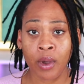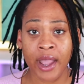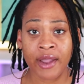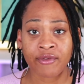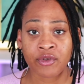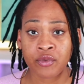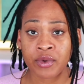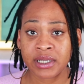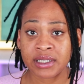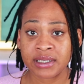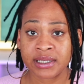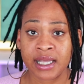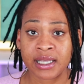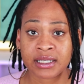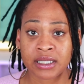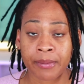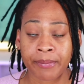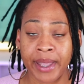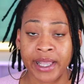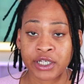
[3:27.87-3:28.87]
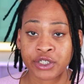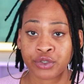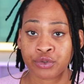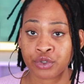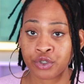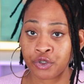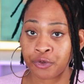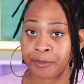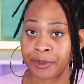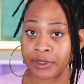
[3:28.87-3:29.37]
everyone says it makes you
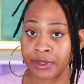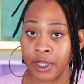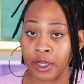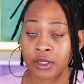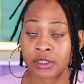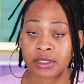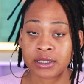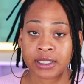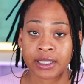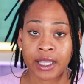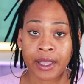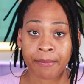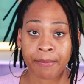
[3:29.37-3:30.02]
super thirsty.